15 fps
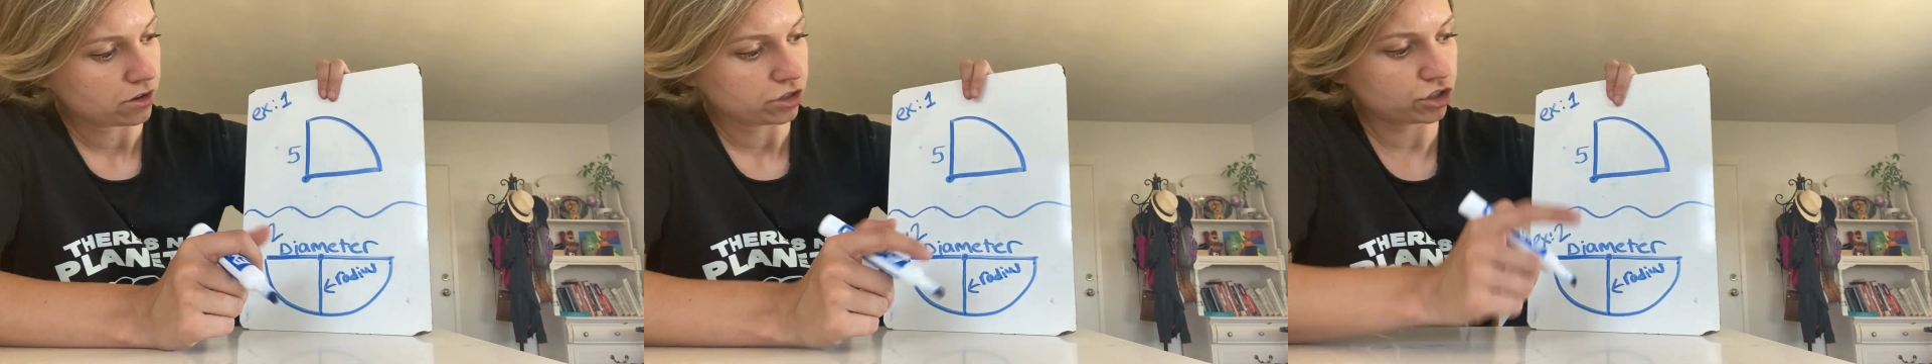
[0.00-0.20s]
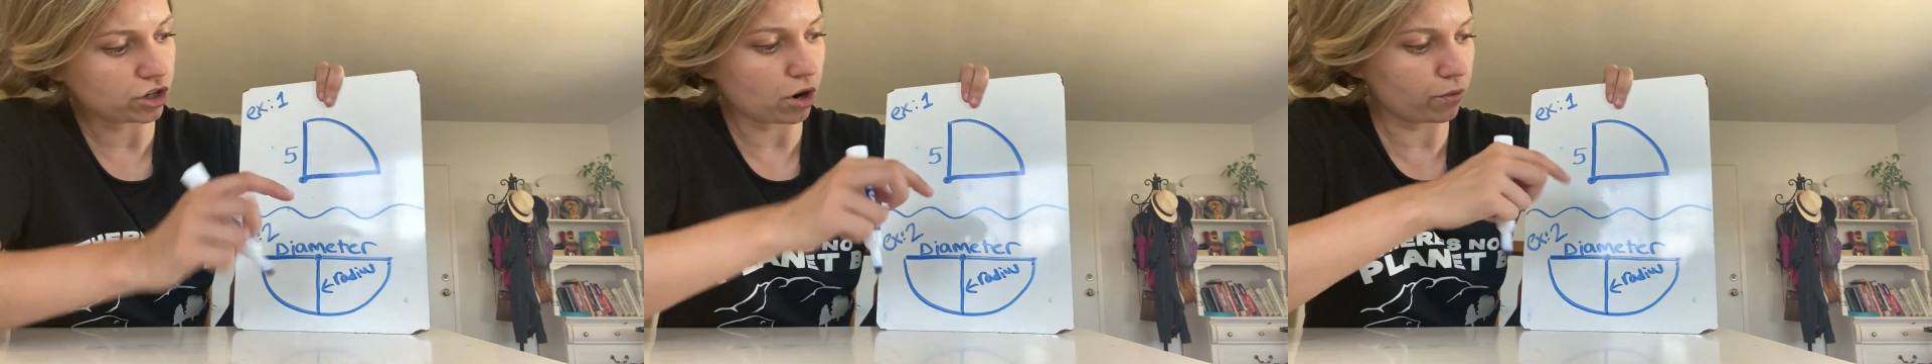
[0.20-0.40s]

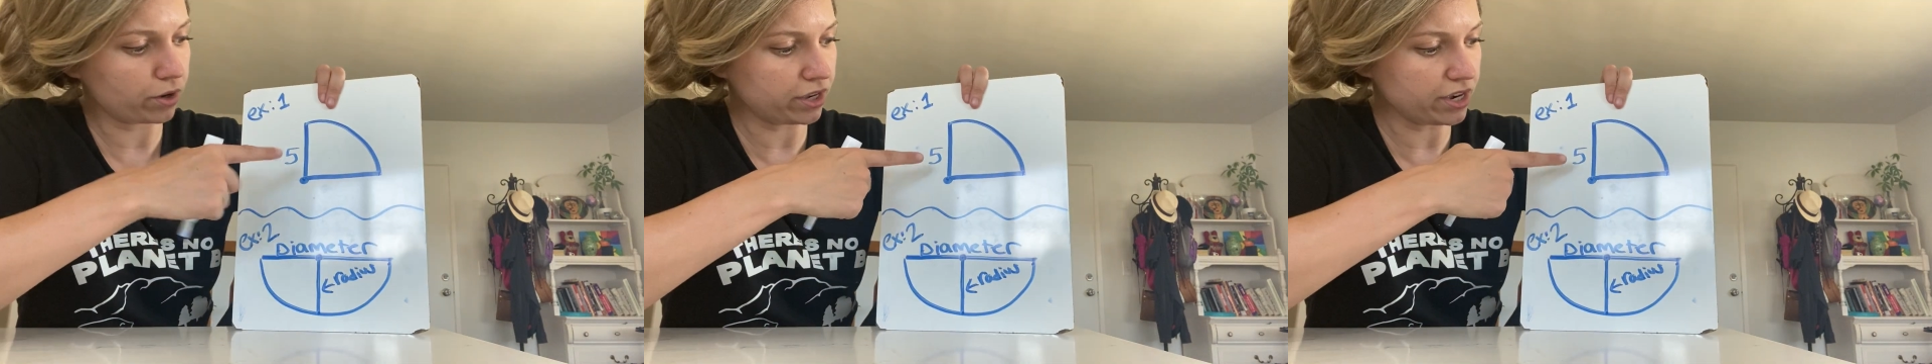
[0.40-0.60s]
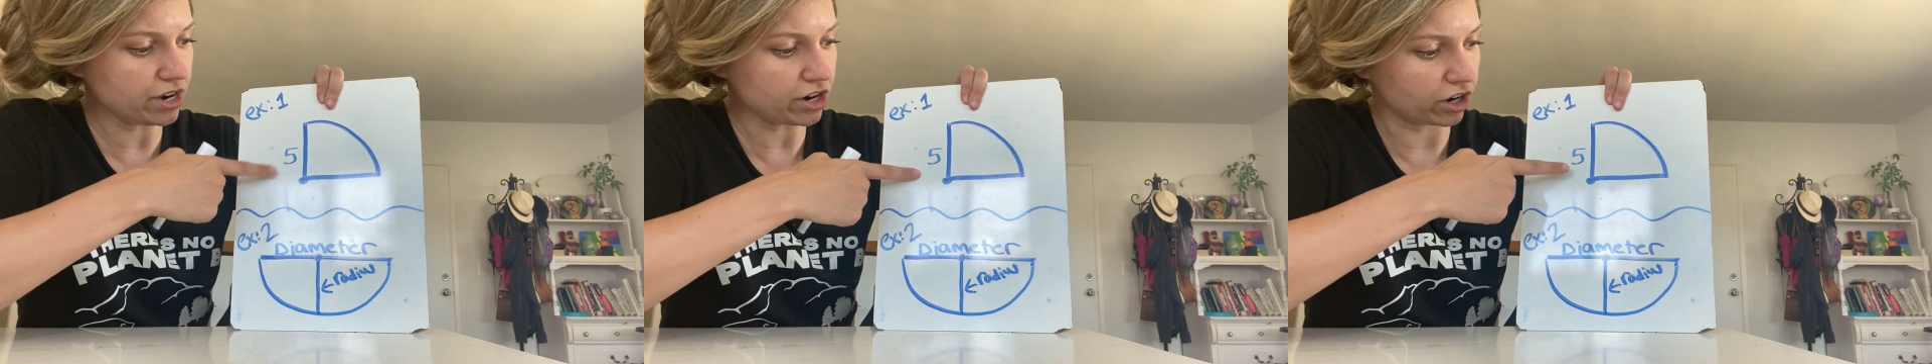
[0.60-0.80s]
So
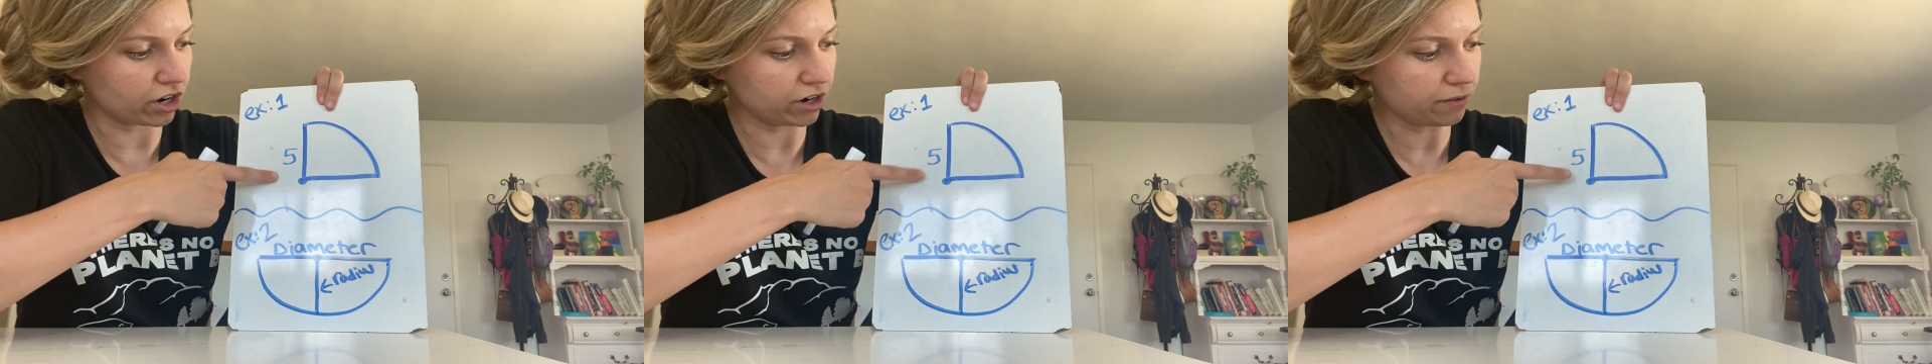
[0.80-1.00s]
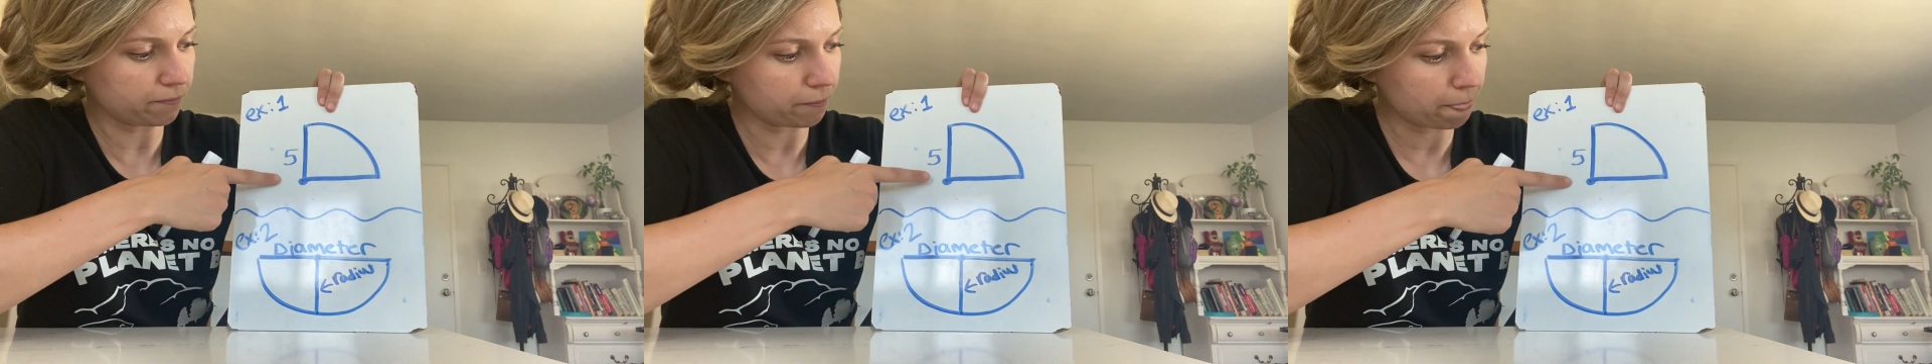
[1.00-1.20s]

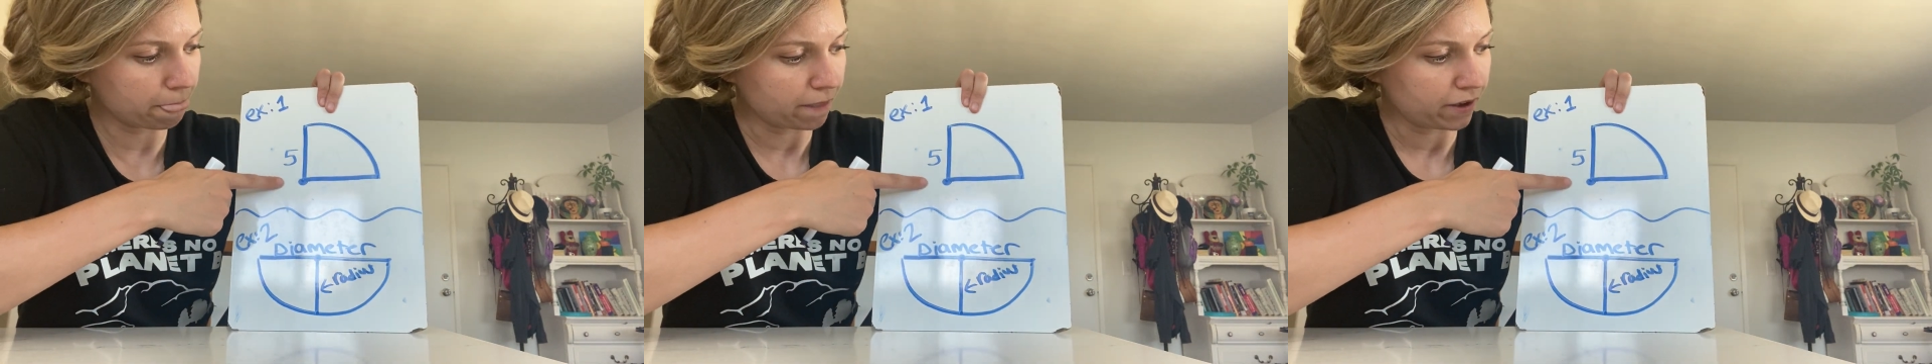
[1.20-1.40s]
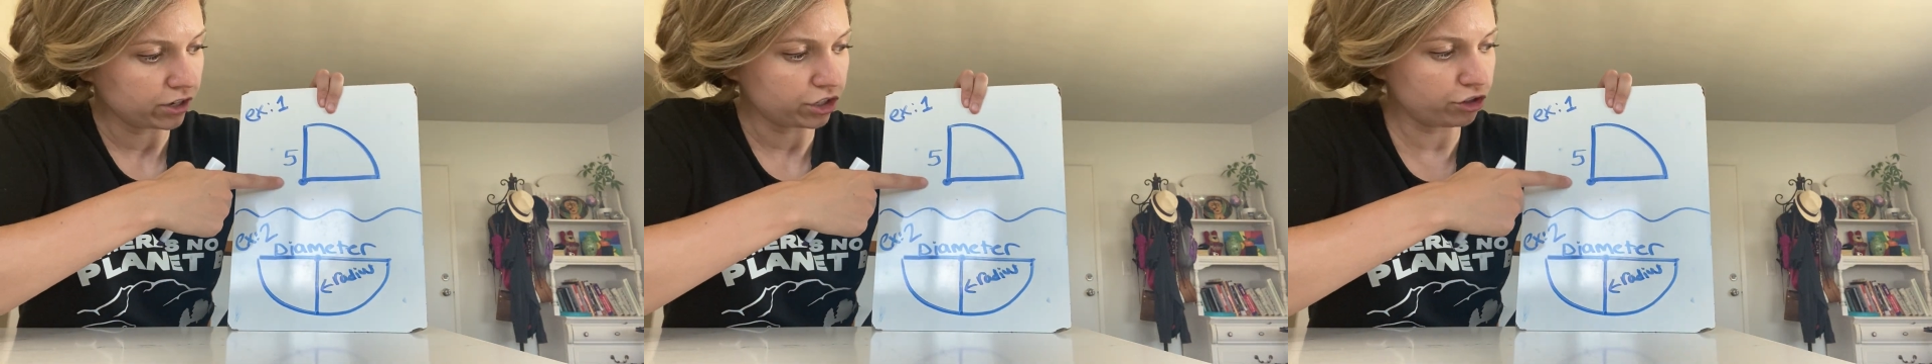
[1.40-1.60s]
here,
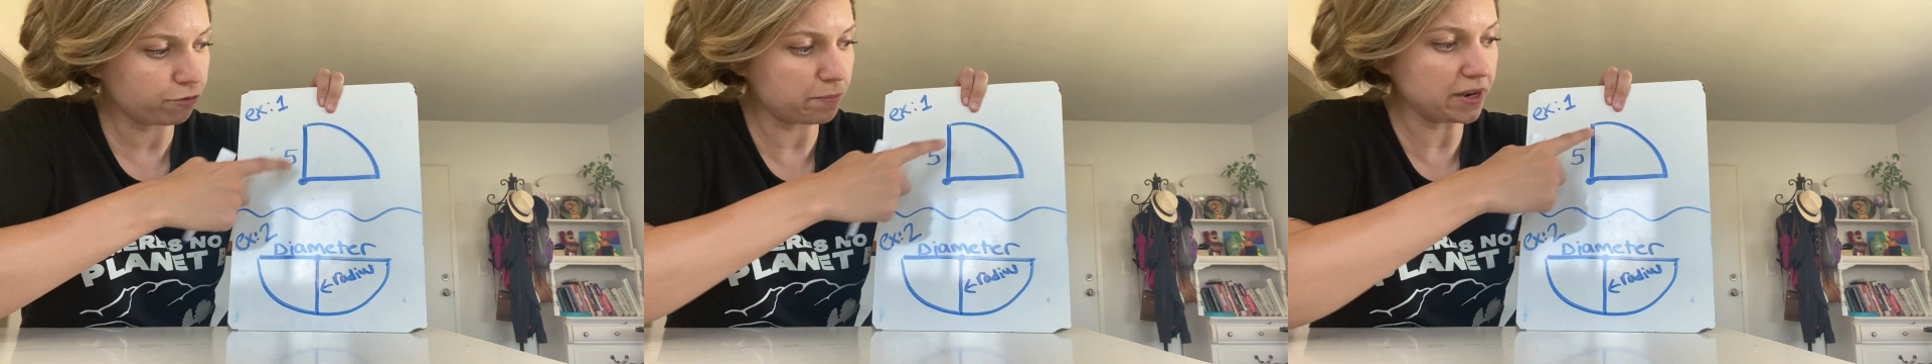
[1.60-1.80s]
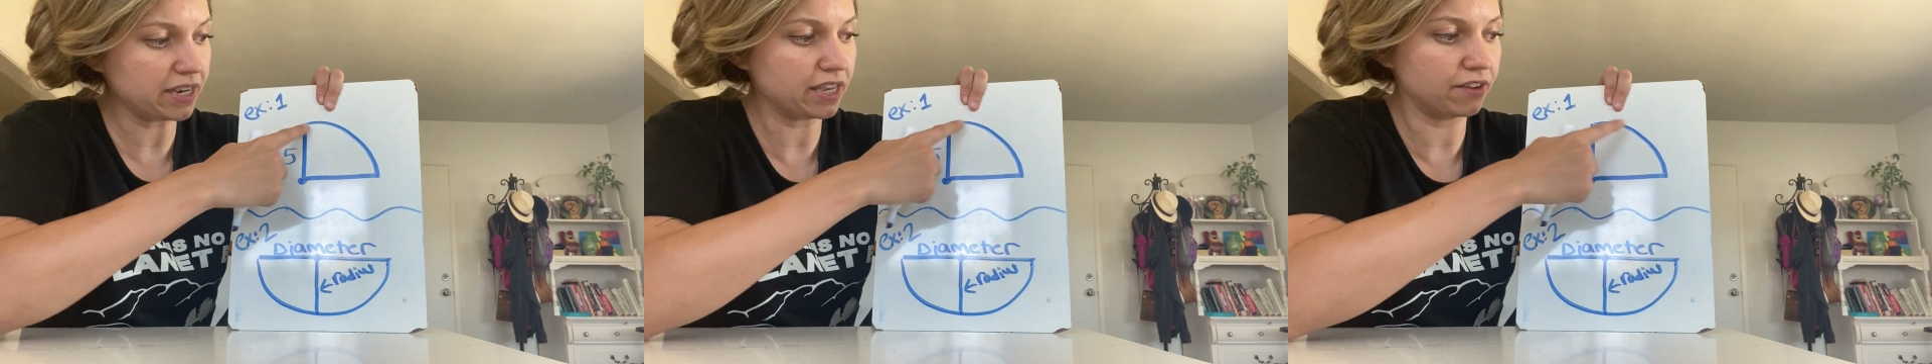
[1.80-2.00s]

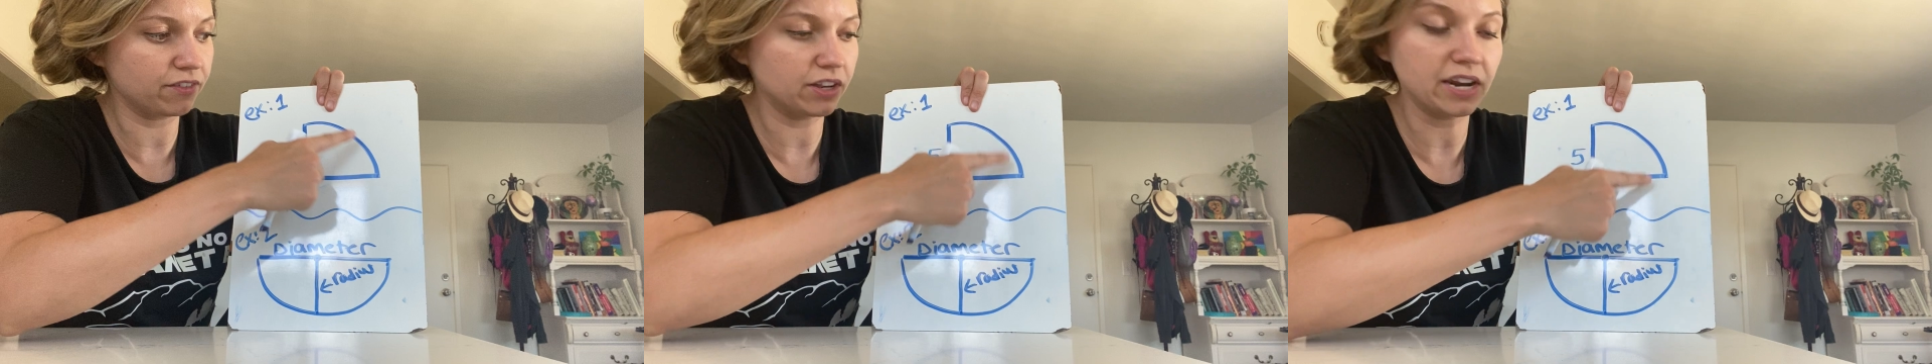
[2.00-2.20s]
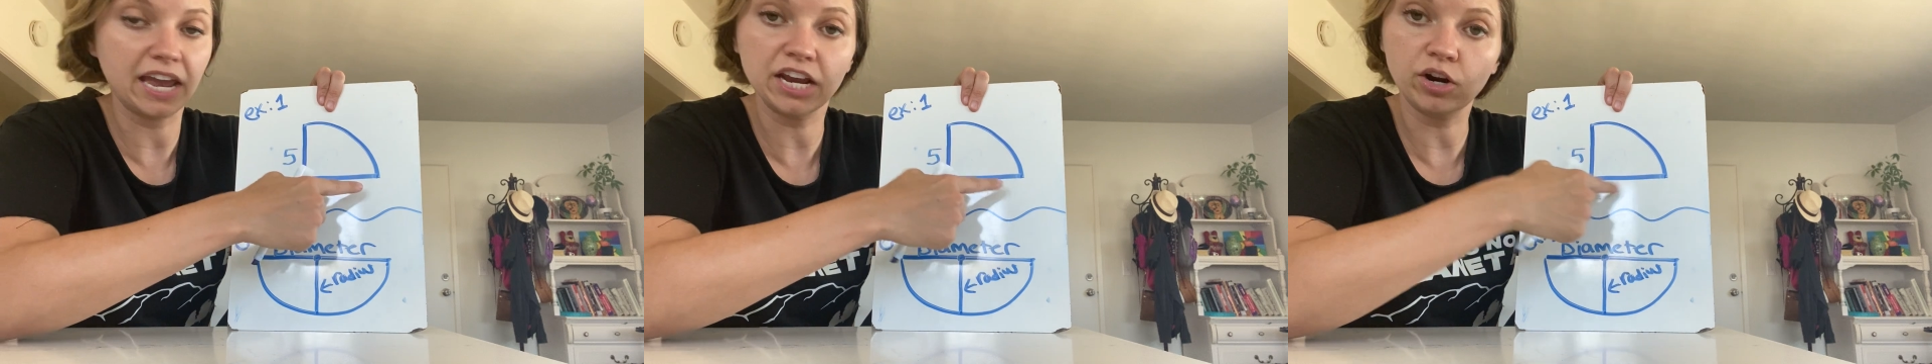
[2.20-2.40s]
you've been
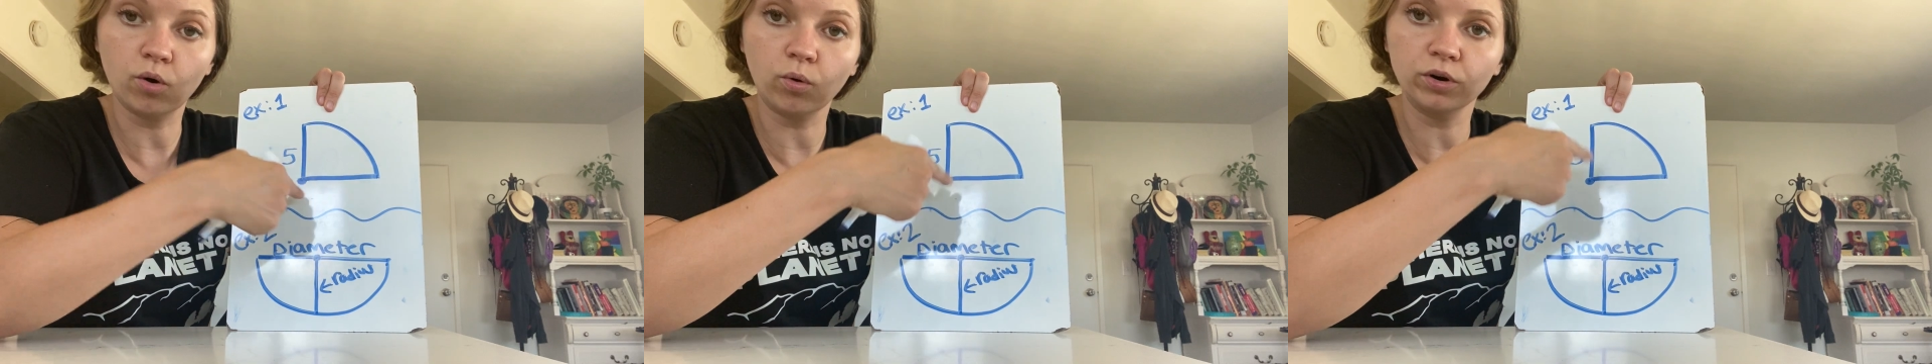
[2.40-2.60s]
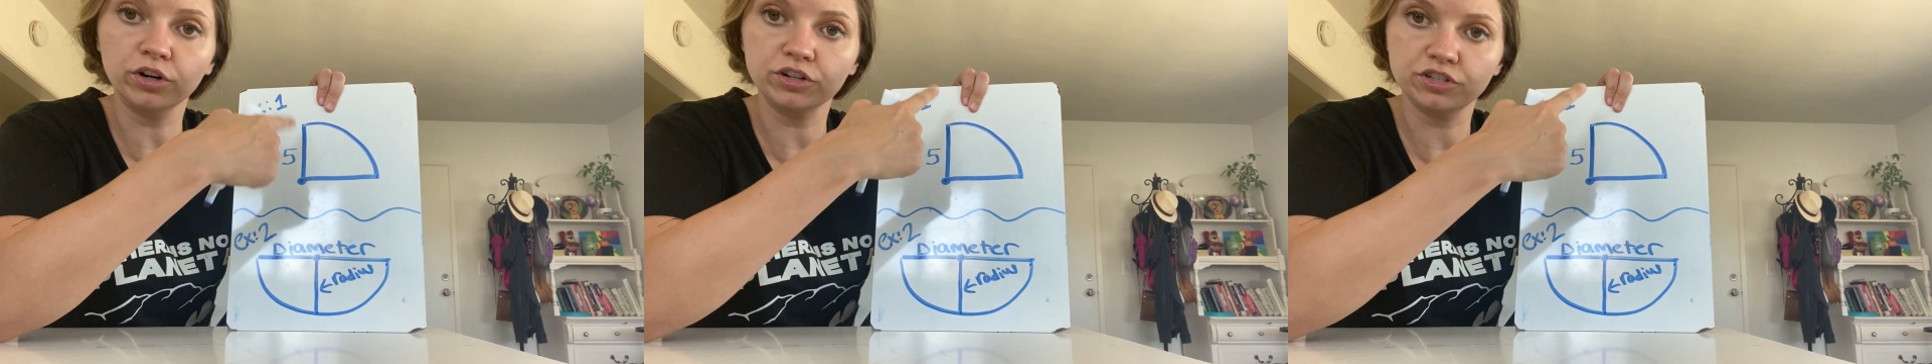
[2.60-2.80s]
given a
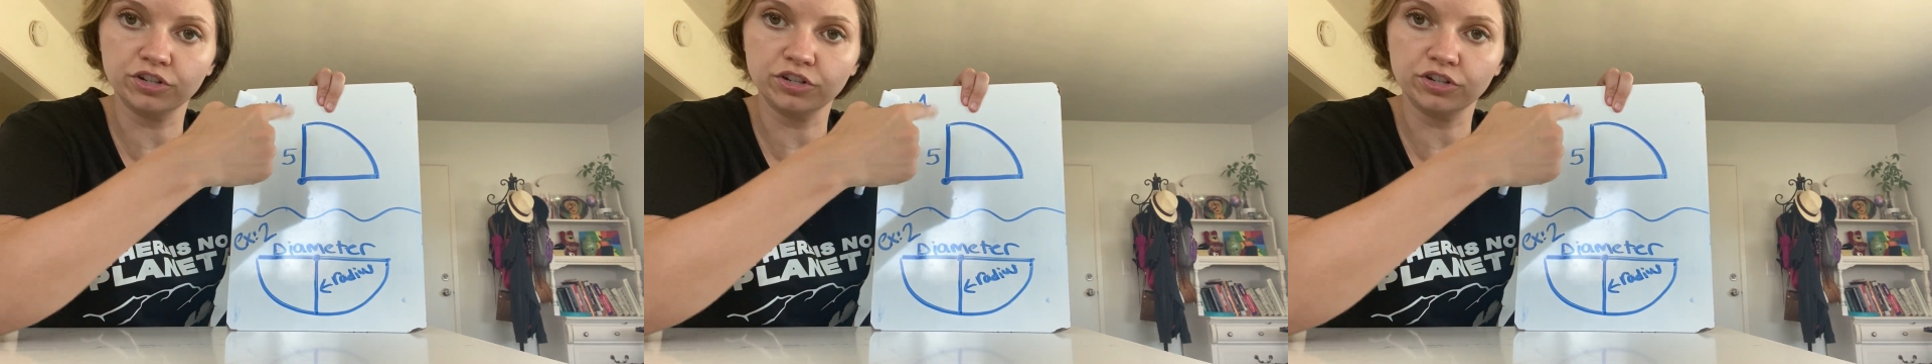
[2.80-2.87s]
quarter